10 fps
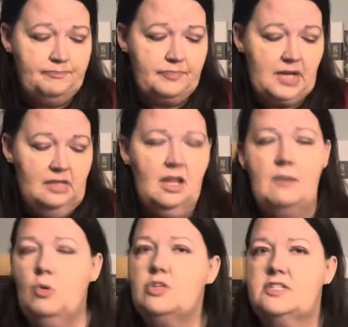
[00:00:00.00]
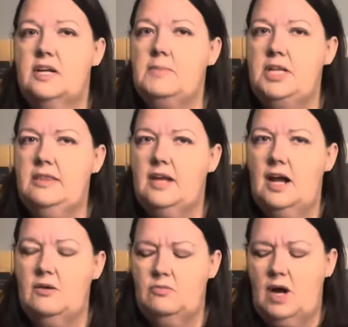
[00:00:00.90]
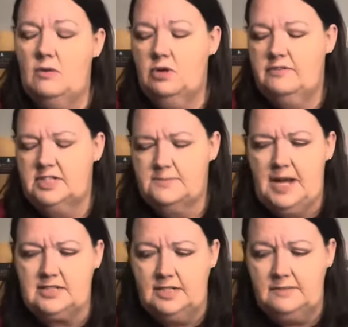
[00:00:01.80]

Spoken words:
A lot more cinnamon than I would have expected.